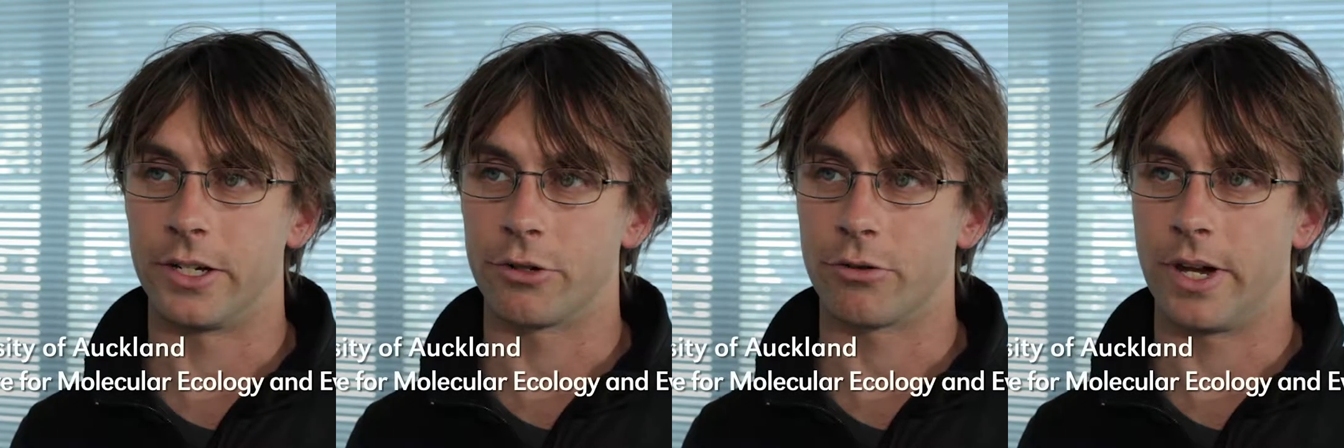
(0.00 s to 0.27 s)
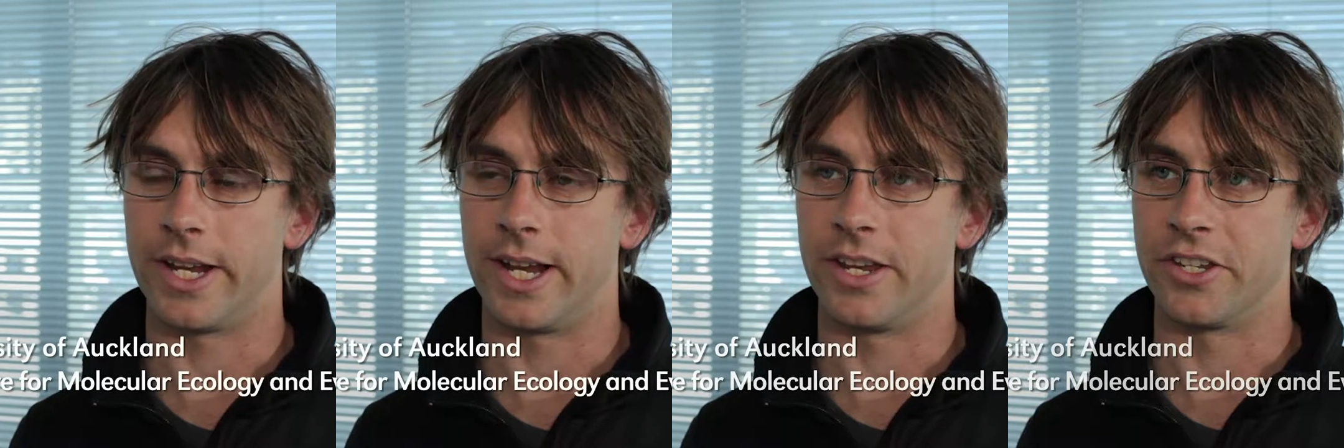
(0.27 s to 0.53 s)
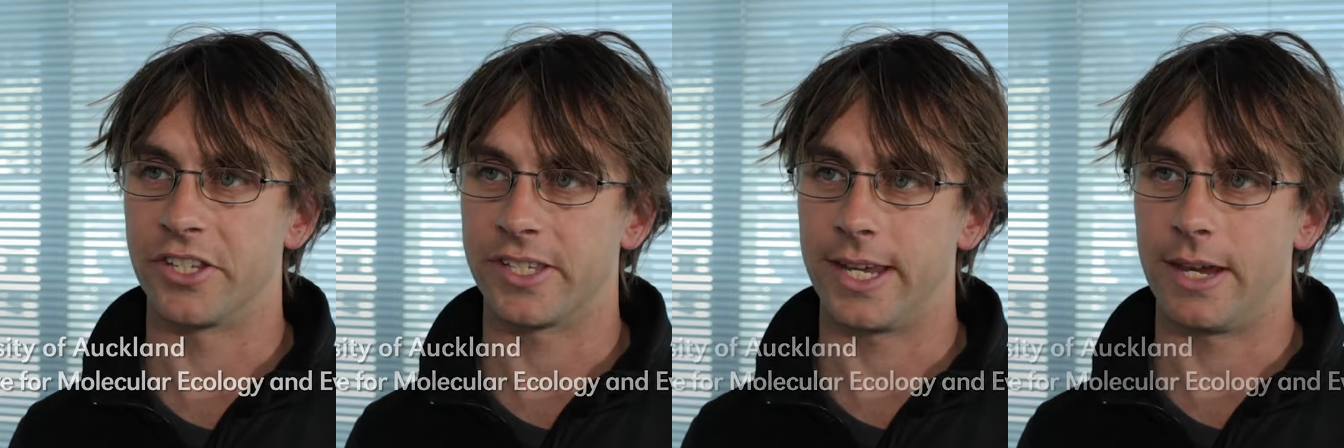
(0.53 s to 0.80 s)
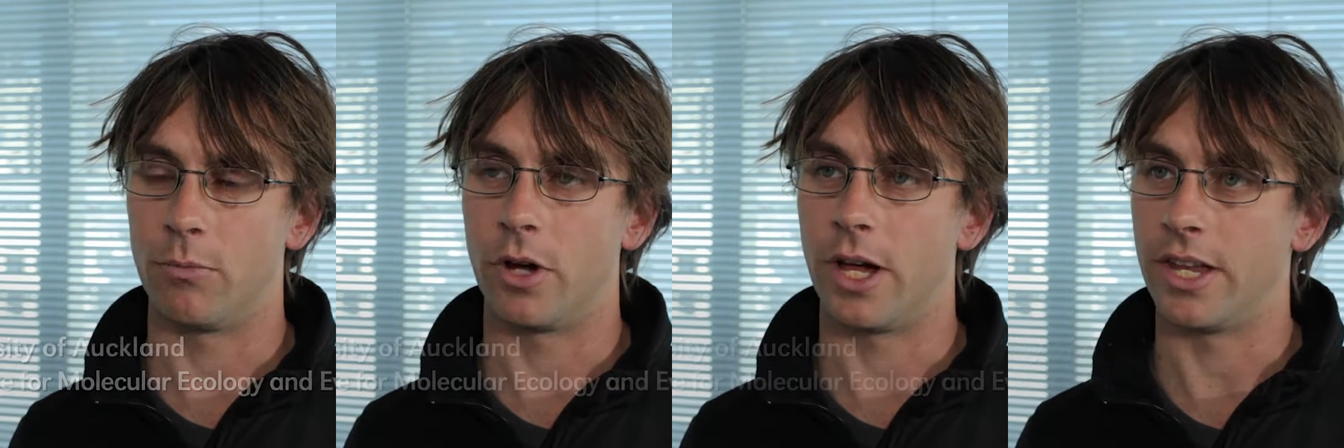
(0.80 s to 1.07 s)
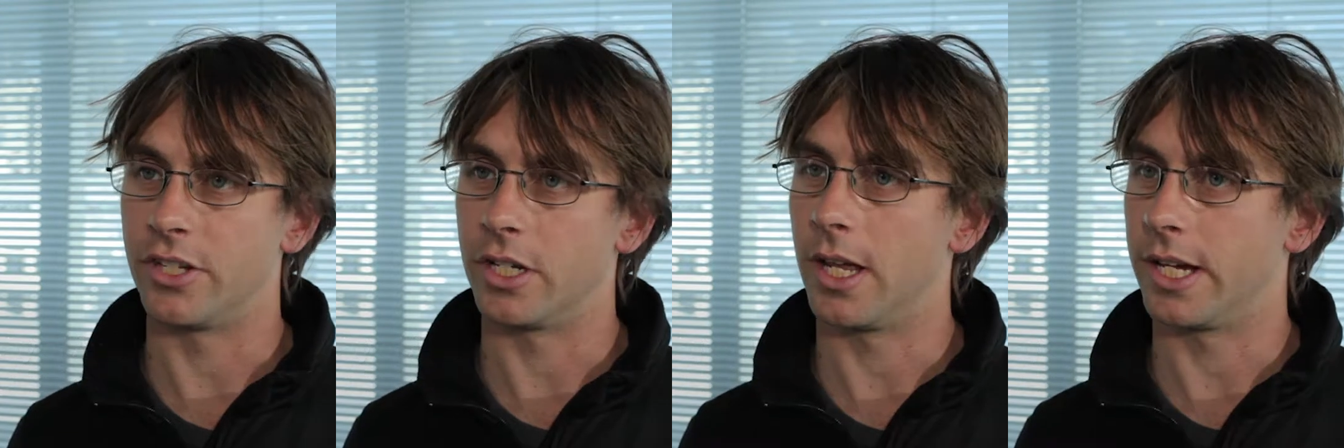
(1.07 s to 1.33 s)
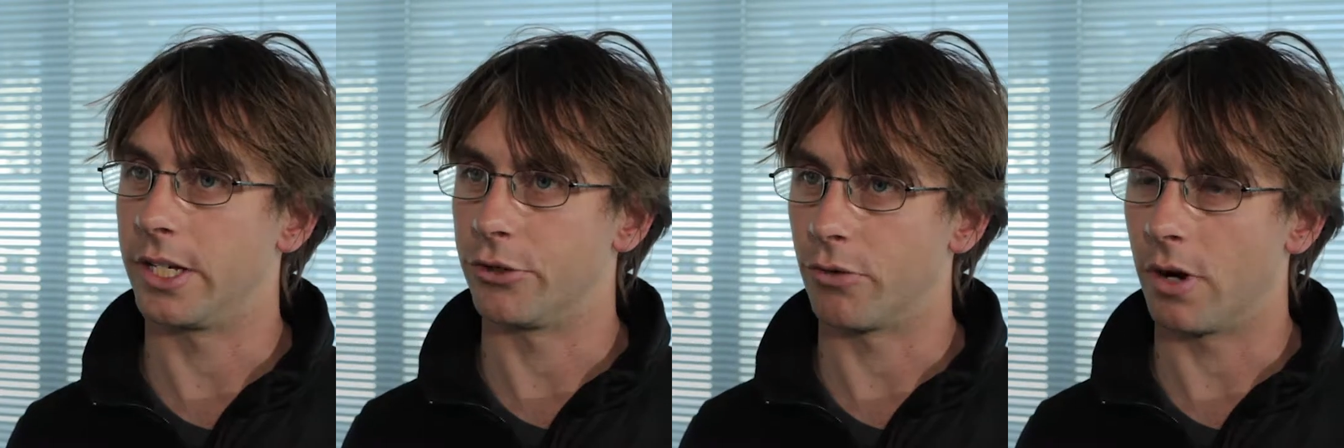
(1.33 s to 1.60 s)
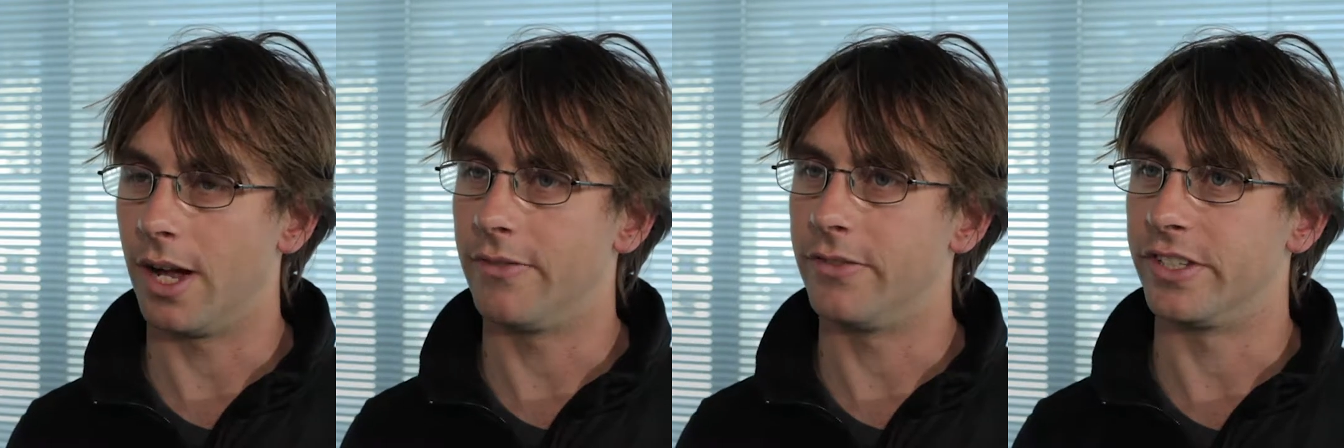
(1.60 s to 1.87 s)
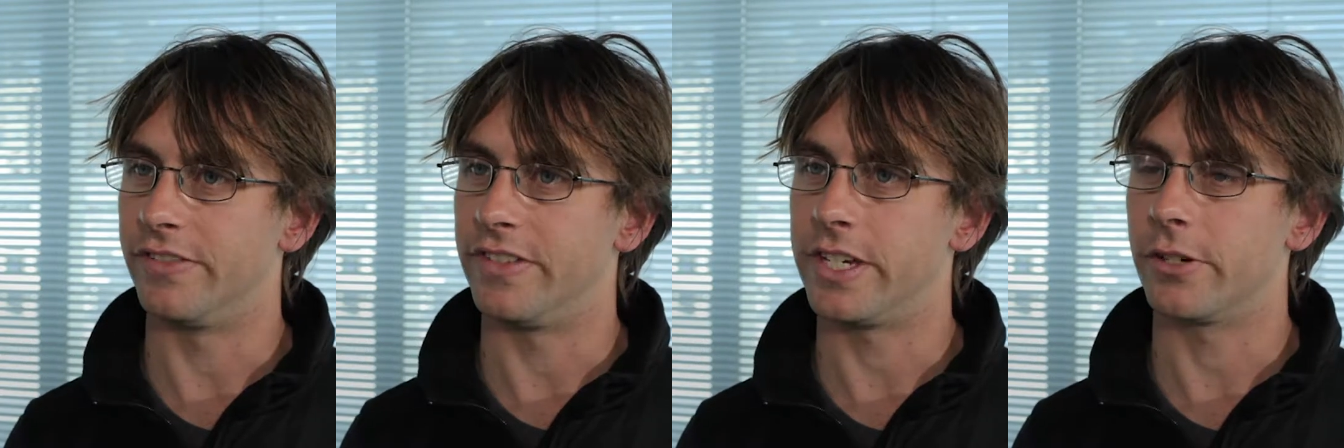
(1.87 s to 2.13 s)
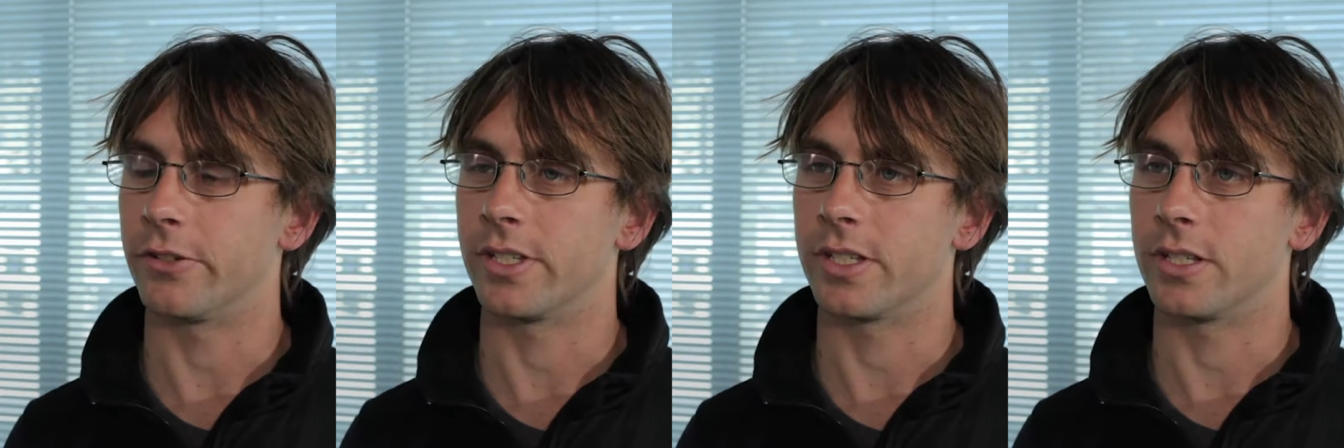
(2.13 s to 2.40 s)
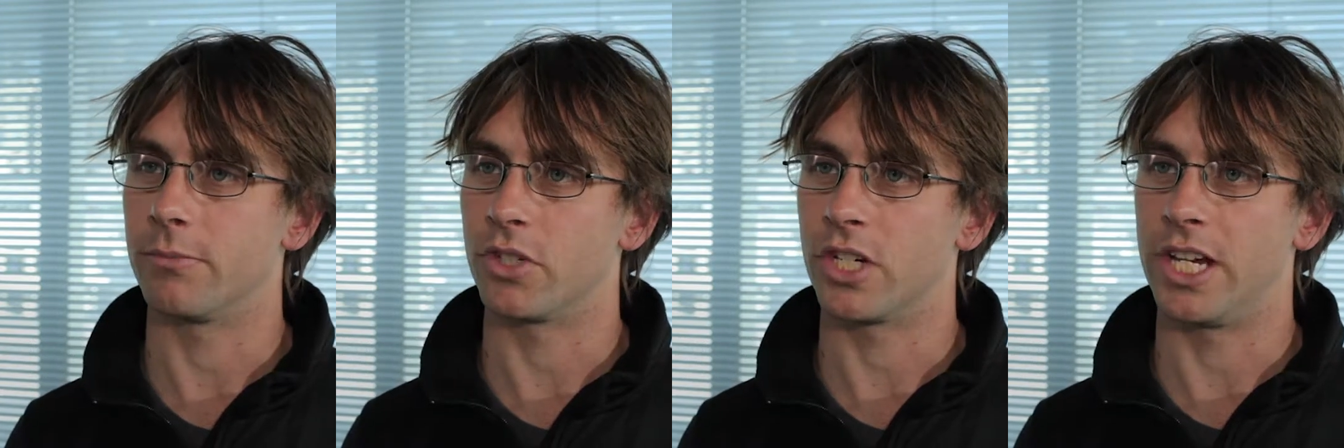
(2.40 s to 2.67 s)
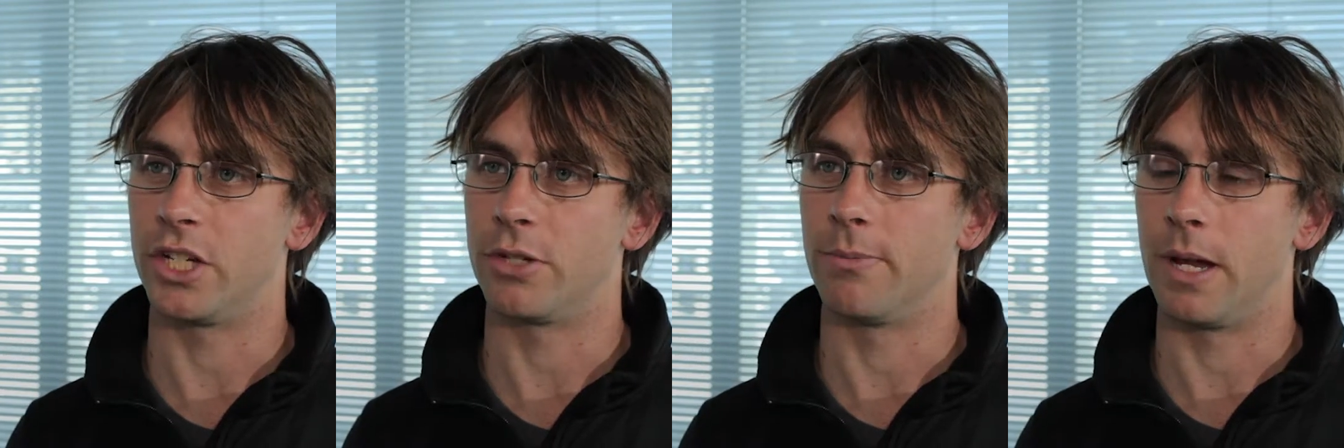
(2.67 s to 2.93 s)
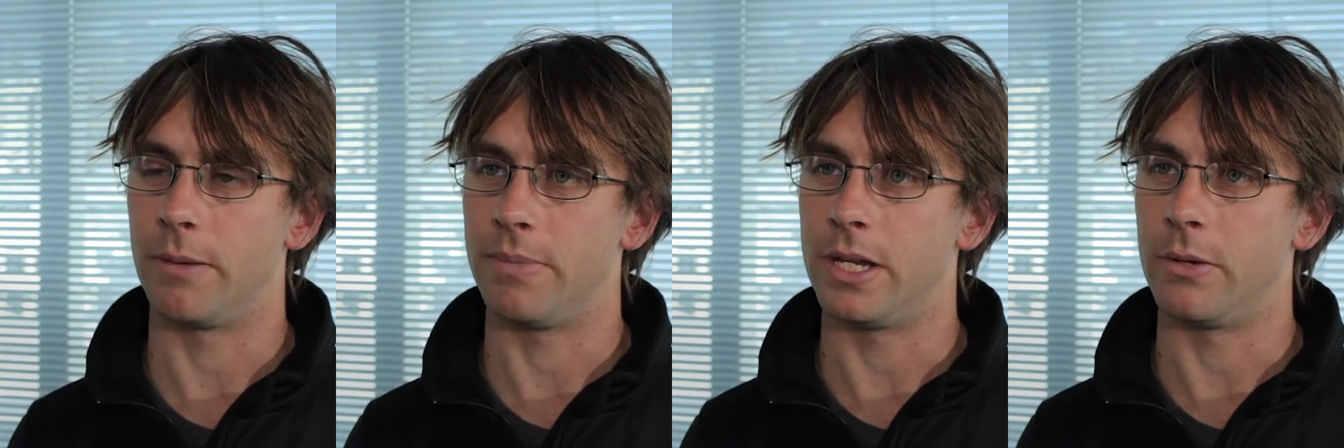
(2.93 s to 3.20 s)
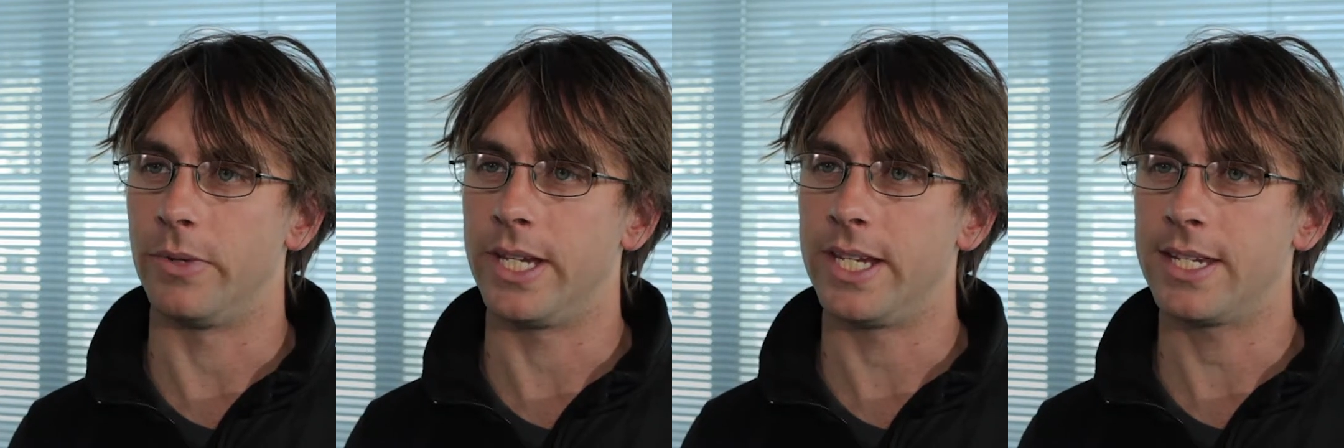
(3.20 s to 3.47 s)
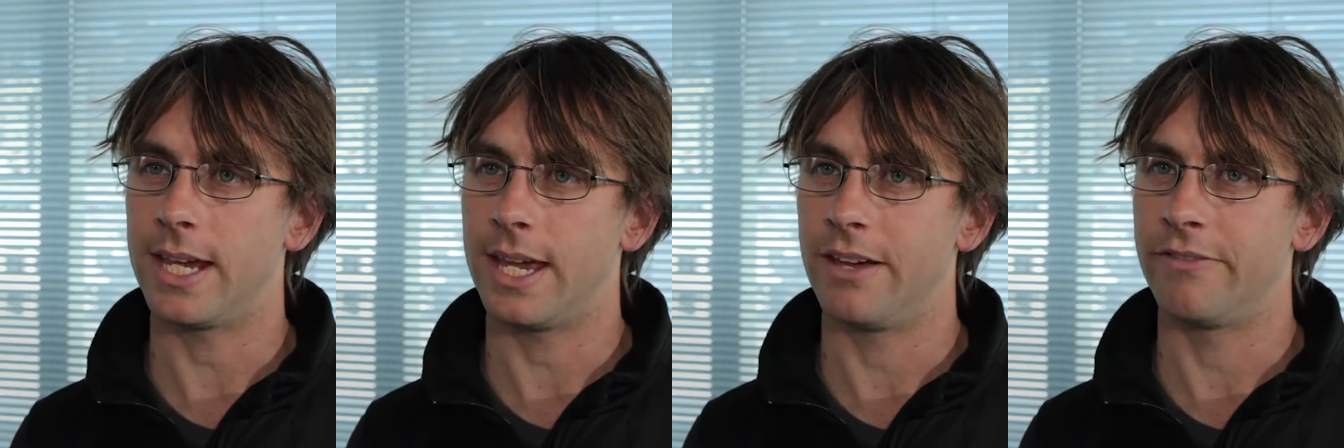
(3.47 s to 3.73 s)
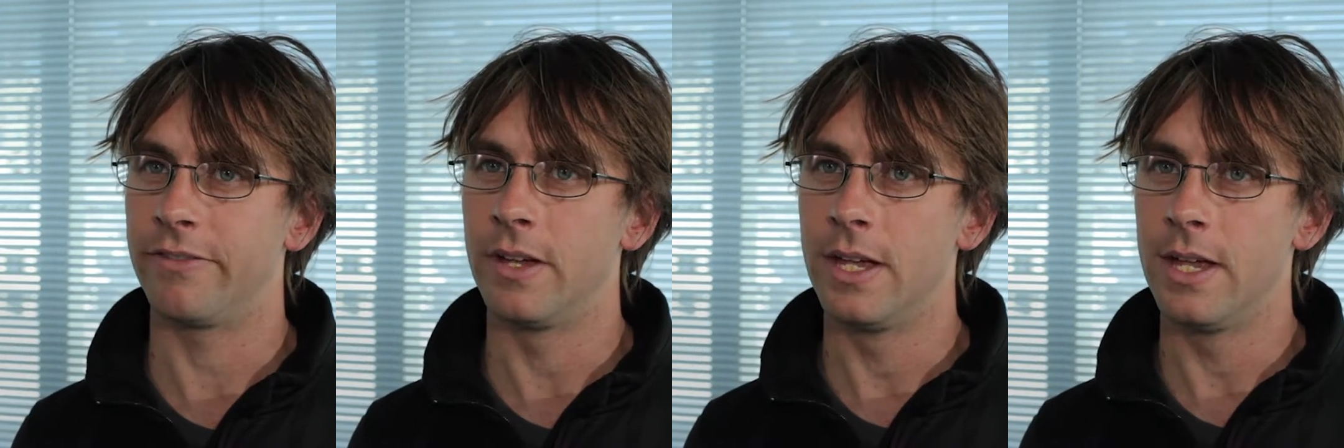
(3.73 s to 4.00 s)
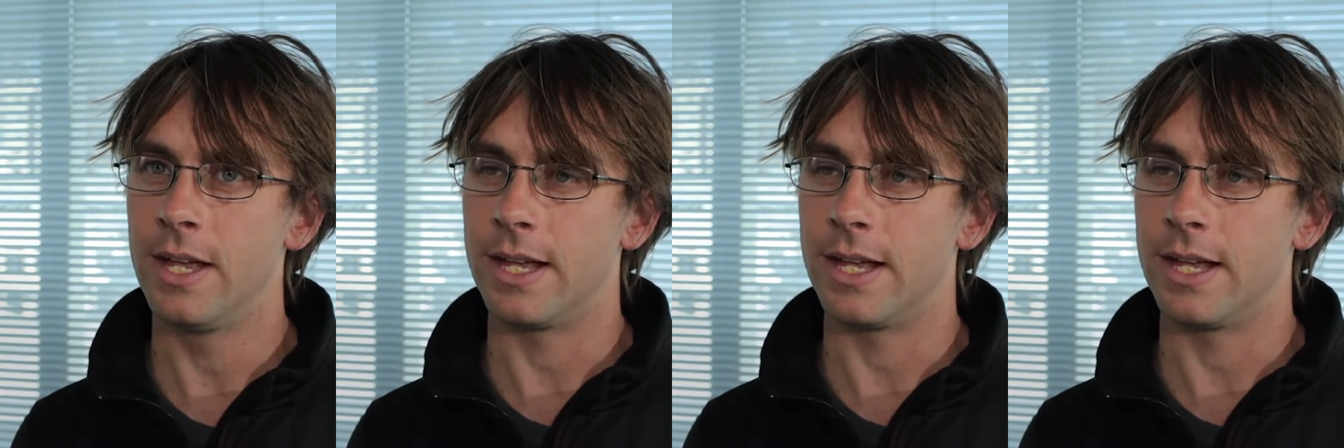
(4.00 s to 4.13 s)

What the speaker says: and try to understand what underlying drivers of ecosystem change might be, we need to have